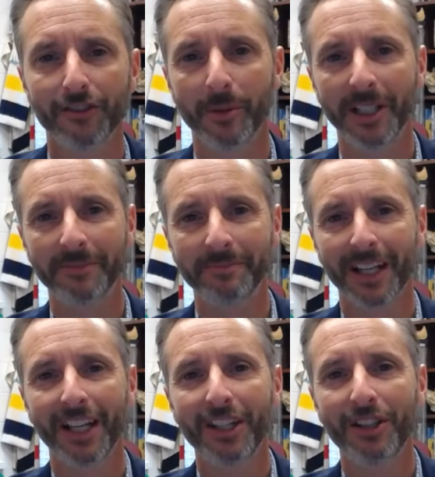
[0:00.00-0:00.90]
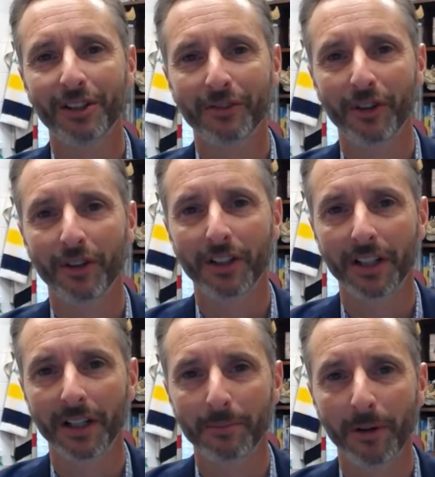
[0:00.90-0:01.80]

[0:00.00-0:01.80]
Hey there, everybody. You'll have heard uh,